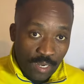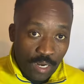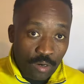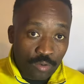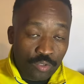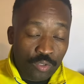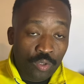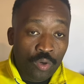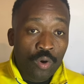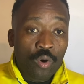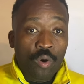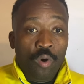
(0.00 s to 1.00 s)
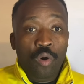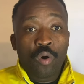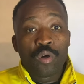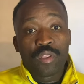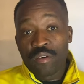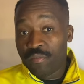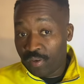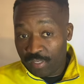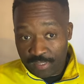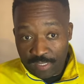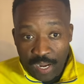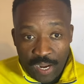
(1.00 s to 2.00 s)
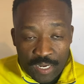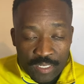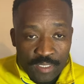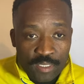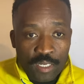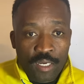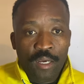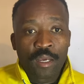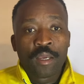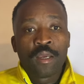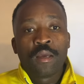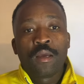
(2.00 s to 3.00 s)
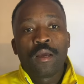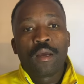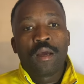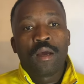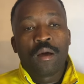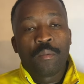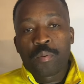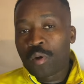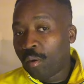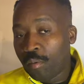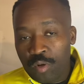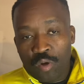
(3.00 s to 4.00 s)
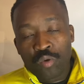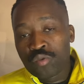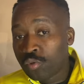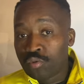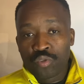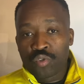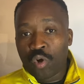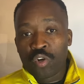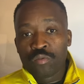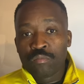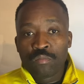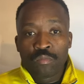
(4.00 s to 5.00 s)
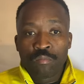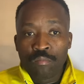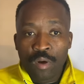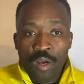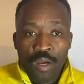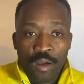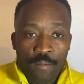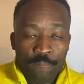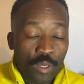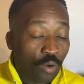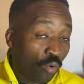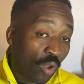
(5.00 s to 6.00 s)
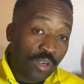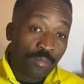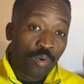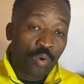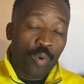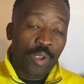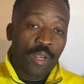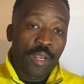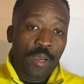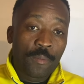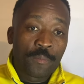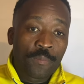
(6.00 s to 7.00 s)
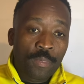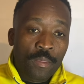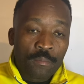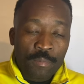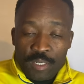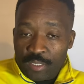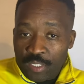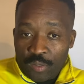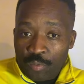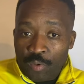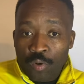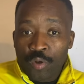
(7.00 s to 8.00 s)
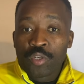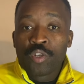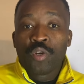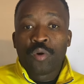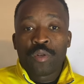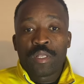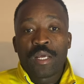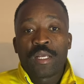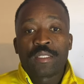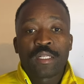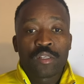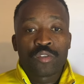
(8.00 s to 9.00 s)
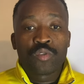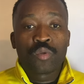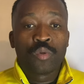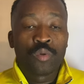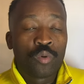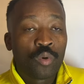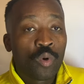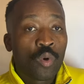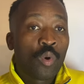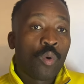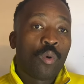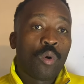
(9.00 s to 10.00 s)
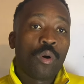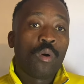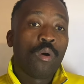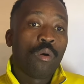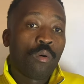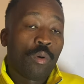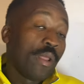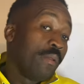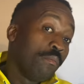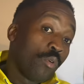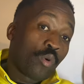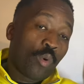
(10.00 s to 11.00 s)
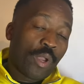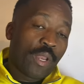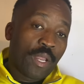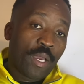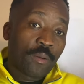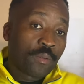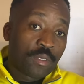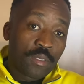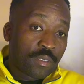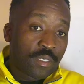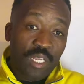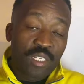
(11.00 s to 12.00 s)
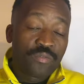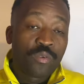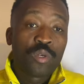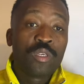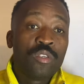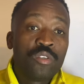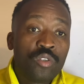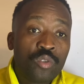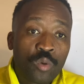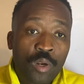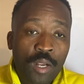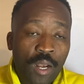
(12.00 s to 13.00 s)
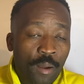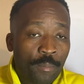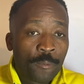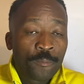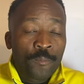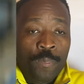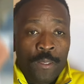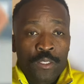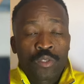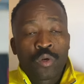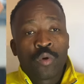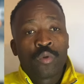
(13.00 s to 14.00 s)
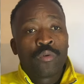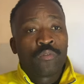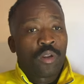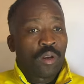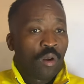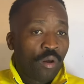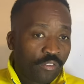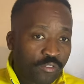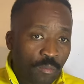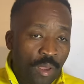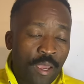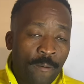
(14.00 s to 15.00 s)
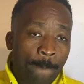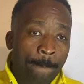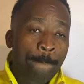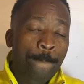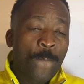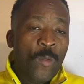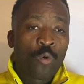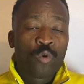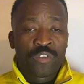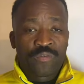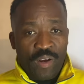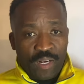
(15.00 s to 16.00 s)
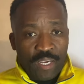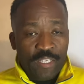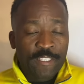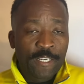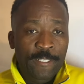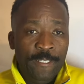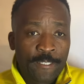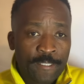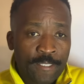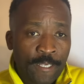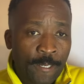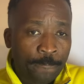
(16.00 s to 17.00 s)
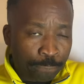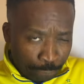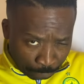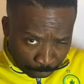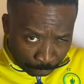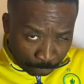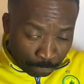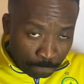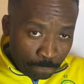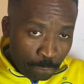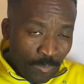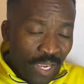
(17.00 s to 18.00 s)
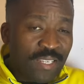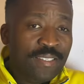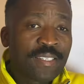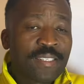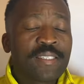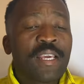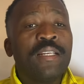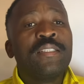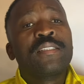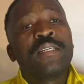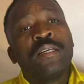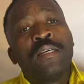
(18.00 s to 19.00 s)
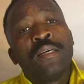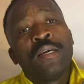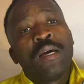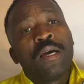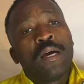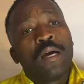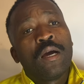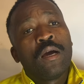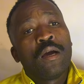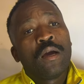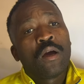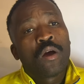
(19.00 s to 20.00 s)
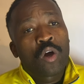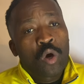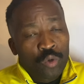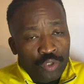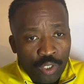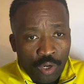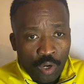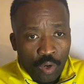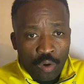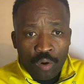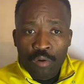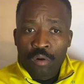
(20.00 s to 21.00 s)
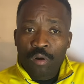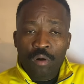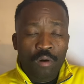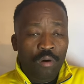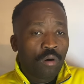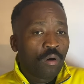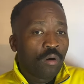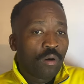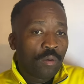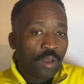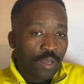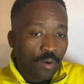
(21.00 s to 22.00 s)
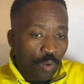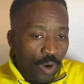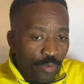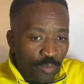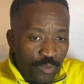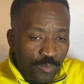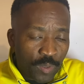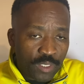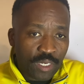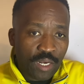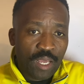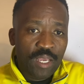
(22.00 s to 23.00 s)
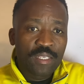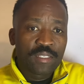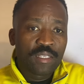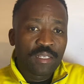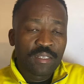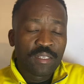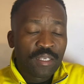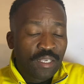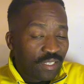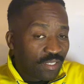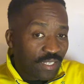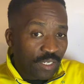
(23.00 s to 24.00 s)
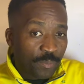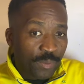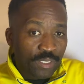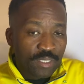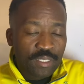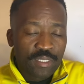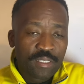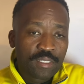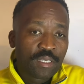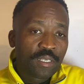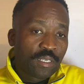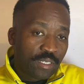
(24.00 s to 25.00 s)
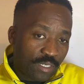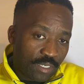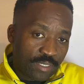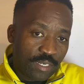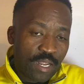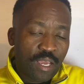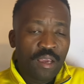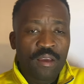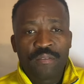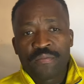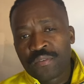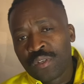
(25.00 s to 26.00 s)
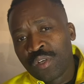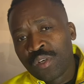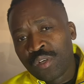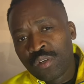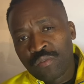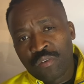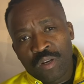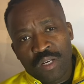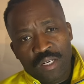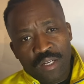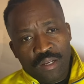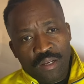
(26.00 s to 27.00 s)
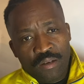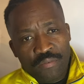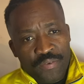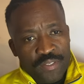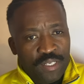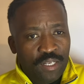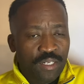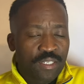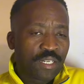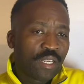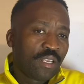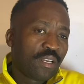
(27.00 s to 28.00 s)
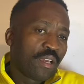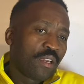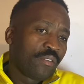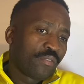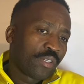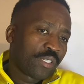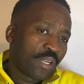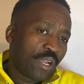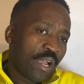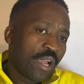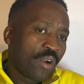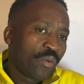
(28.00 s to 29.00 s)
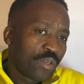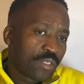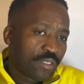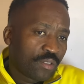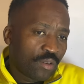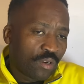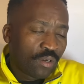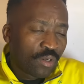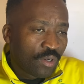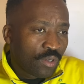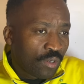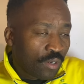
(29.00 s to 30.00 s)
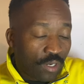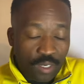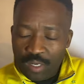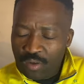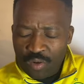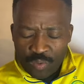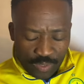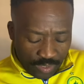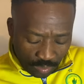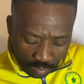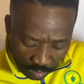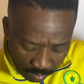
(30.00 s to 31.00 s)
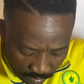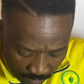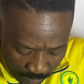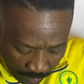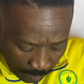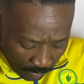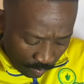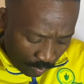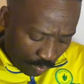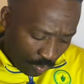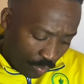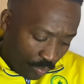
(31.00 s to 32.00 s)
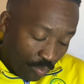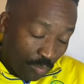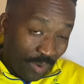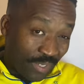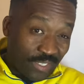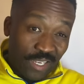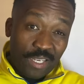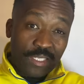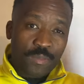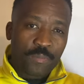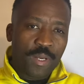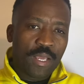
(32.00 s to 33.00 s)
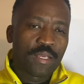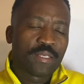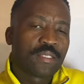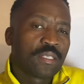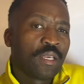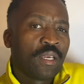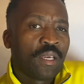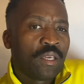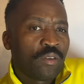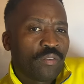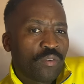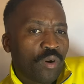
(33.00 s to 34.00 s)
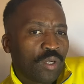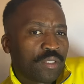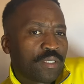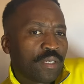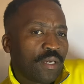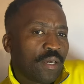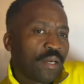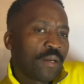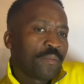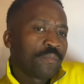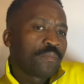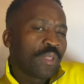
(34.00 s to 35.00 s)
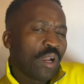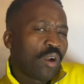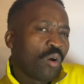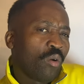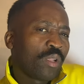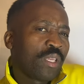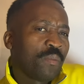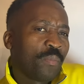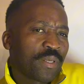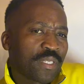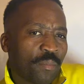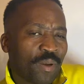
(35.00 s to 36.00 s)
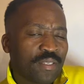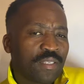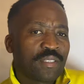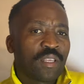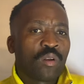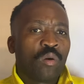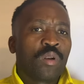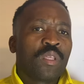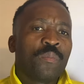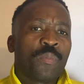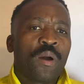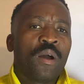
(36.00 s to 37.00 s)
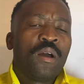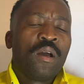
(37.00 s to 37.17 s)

out or they've resigned, probably also to join Rulani Mukwena, but we'll only know that as to when Mukwena signs for his new club. So you've got a loft man who's vacated his assistant coaching role, or one who specialized in set pieces, he's left. You've got a physical trainer, you've got the guy who was I don't know what they're called, people who massage players. You've got a goalkeeper, some assistant goalkeeper